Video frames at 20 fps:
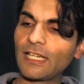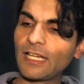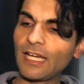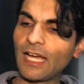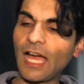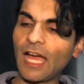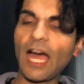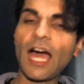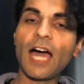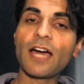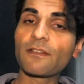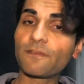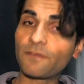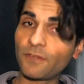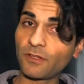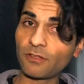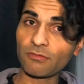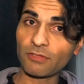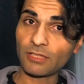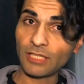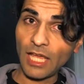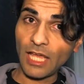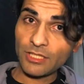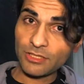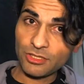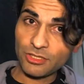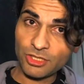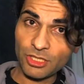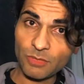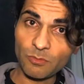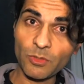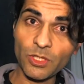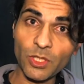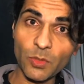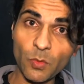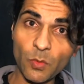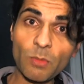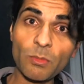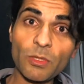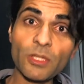heartfelt relationship with a
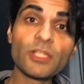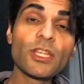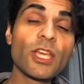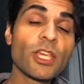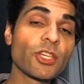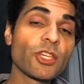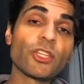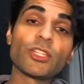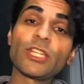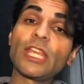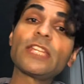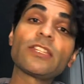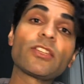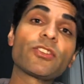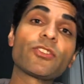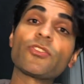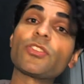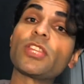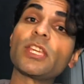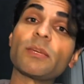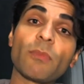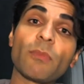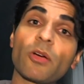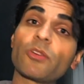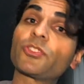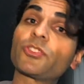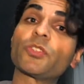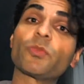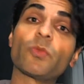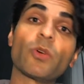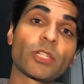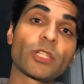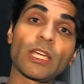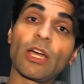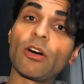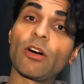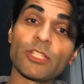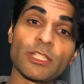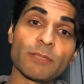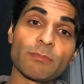woman, you need to do the emotional work
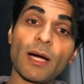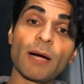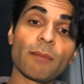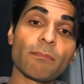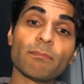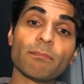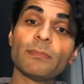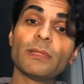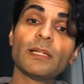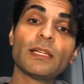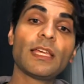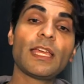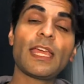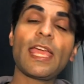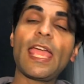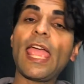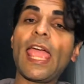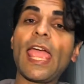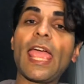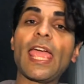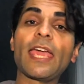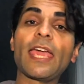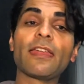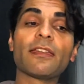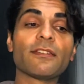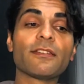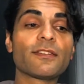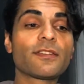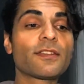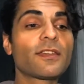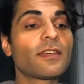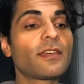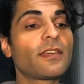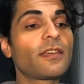on your mum. And